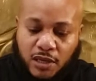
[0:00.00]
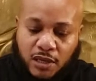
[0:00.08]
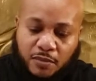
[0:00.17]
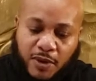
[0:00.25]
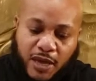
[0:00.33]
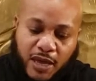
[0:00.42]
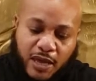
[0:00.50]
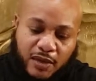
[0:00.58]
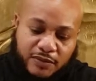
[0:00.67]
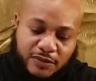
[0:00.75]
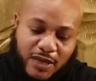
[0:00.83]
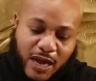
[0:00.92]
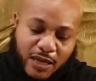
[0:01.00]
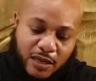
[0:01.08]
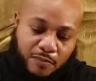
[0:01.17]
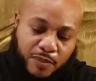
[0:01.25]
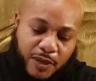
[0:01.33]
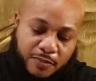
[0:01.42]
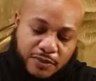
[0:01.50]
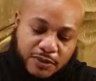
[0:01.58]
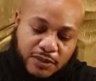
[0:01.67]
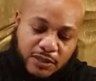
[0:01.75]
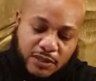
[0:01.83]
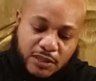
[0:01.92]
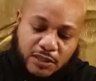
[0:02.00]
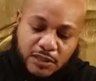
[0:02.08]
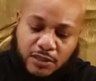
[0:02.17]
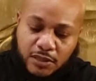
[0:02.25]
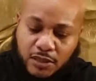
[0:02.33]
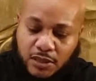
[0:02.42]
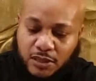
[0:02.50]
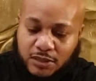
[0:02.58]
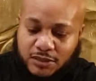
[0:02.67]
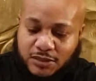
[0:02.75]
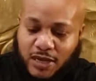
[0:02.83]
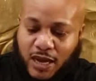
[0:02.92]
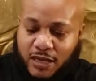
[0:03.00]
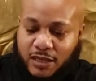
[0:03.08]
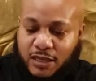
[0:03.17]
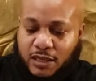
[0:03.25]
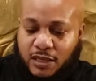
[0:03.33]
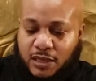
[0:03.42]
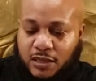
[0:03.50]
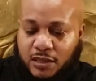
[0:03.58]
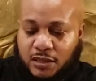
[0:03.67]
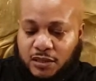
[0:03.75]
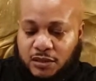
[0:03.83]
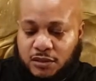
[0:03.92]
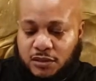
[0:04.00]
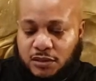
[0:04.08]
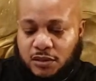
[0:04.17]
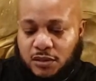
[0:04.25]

You might have stock in Pepsi, stock in